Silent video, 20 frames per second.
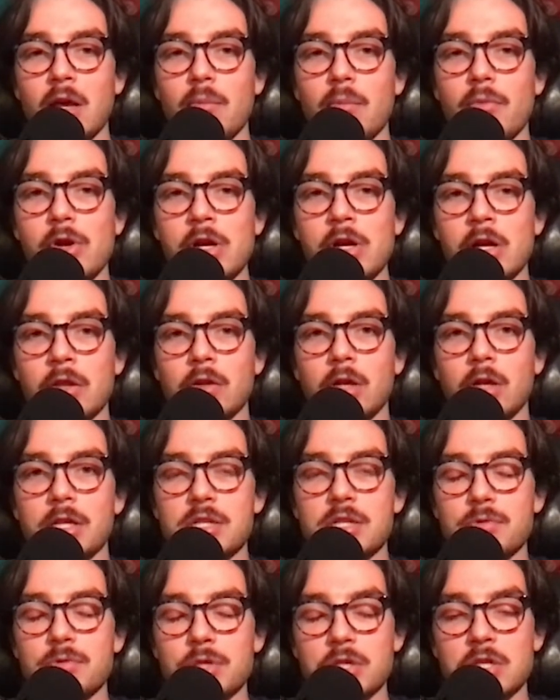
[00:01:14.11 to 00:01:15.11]
But
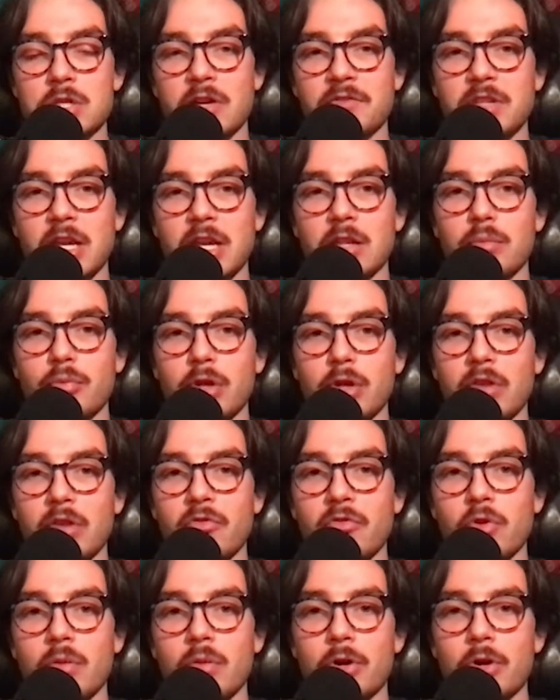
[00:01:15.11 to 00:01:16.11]
nonetheless, it was a tough day at the plate
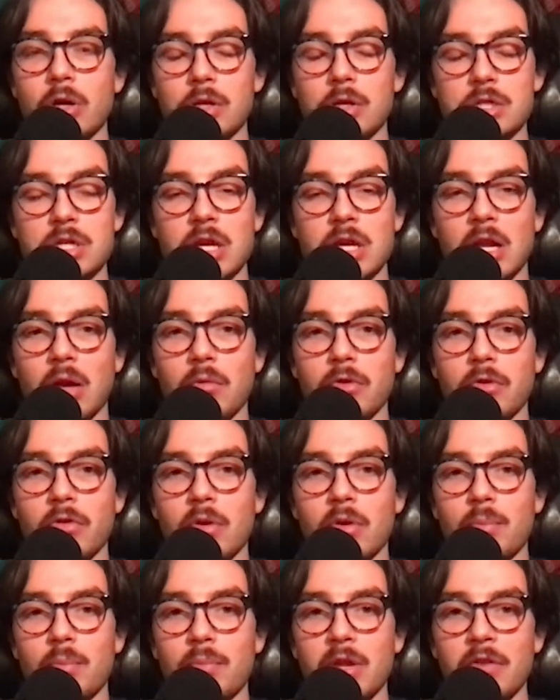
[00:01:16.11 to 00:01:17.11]
for the Marlins, and it was
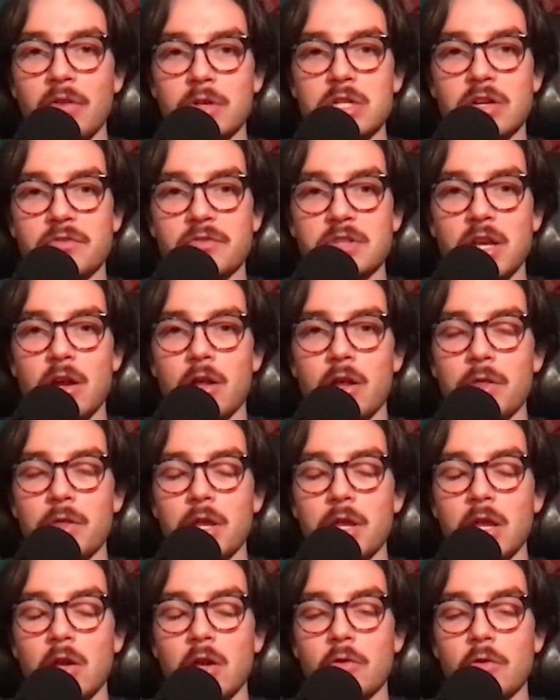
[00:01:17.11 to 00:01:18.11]
a bit of a tough day on the
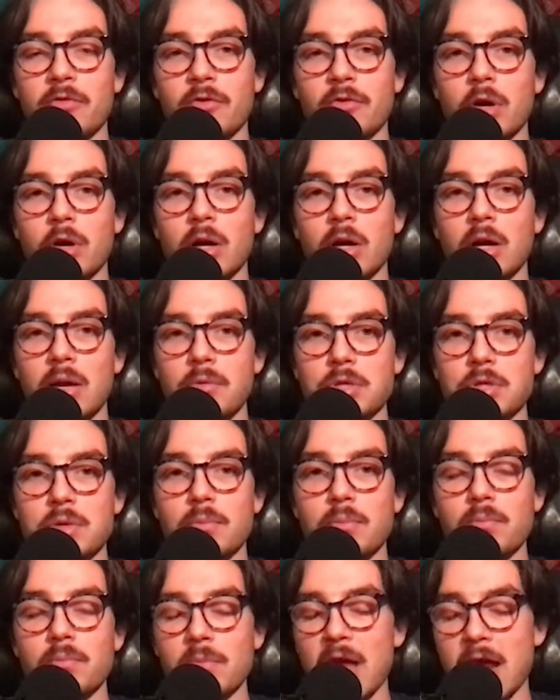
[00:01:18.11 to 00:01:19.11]
hill for it was
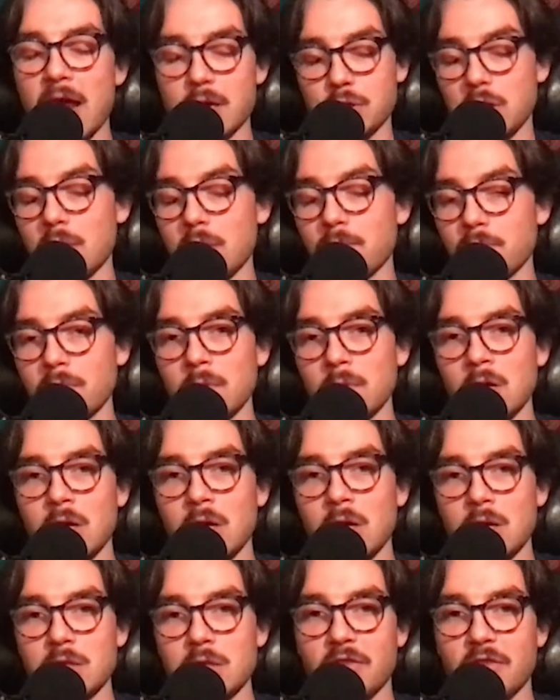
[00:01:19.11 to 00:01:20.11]
a, actually a
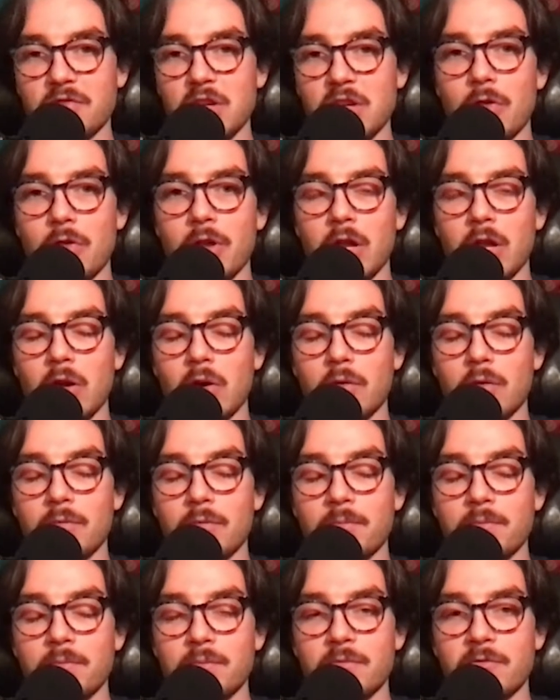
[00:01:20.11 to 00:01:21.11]
tough day on the hill
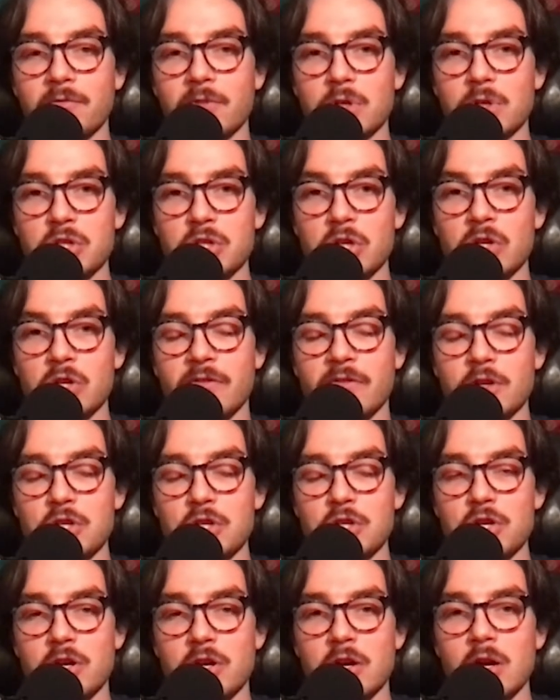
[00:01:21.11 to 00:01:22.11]
for sure, for
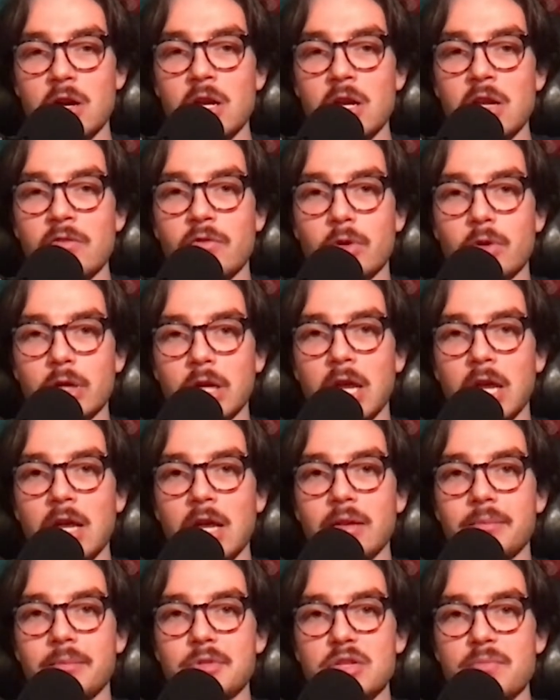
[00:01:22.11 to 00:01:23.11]
sure for
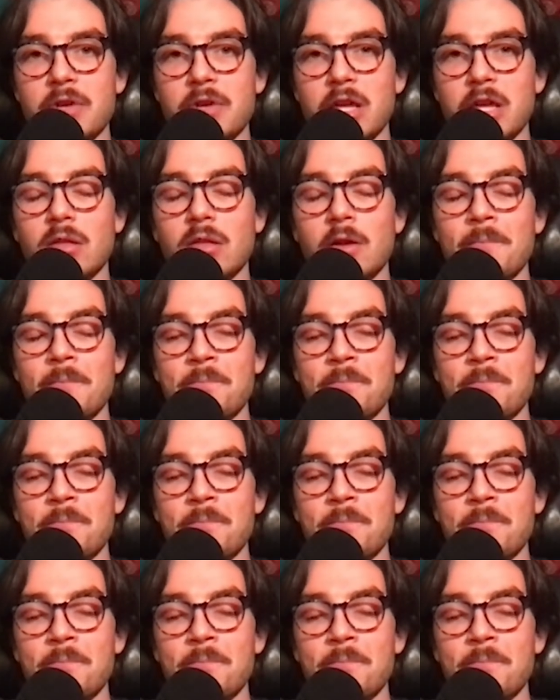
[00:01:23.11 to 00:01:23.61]
Caleb Smith.